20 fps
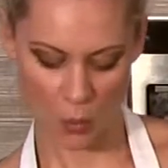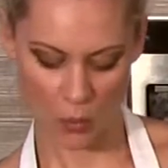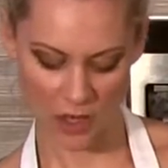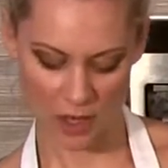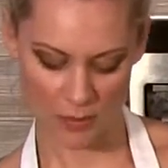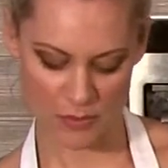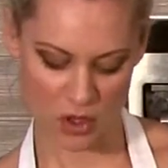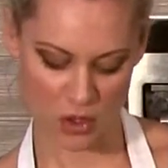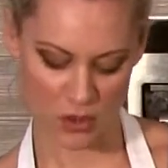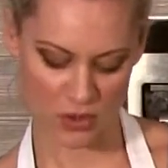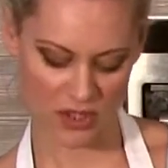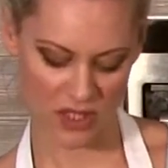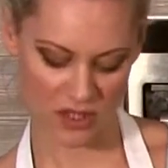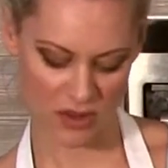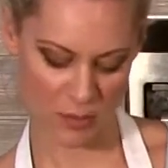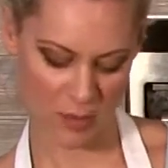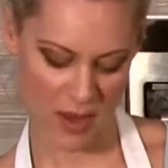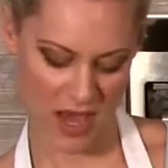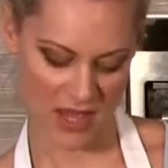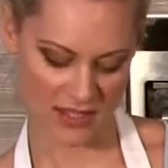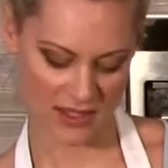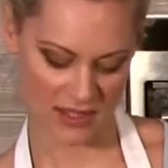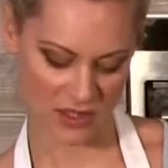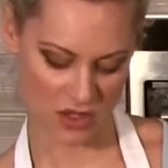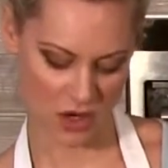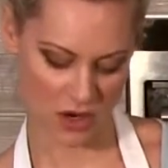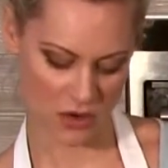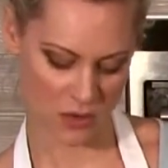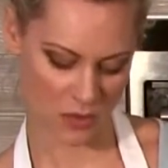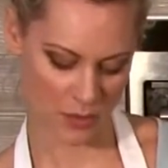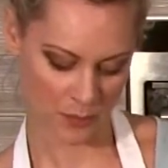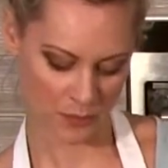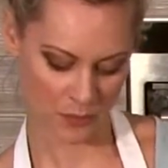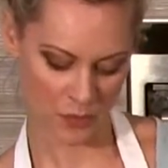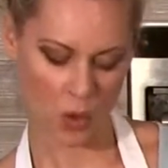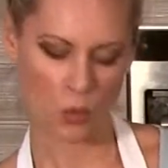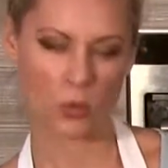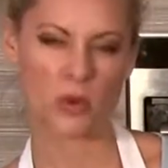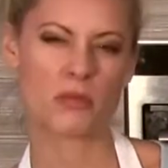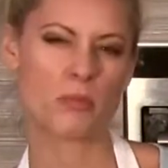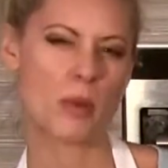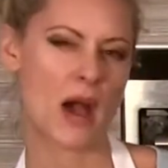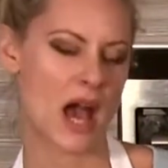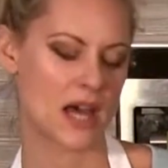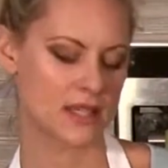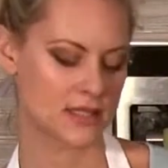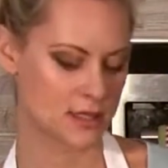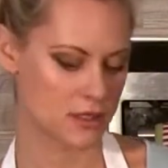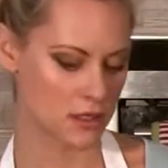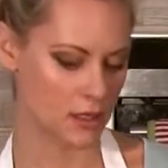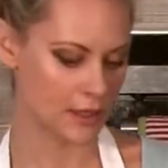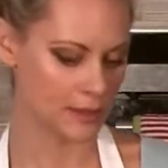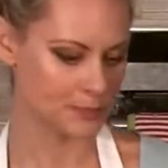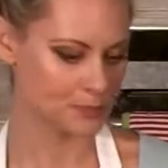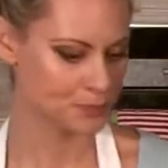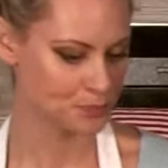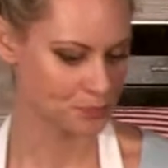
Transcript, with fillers: when I'm using the pesto with pasta.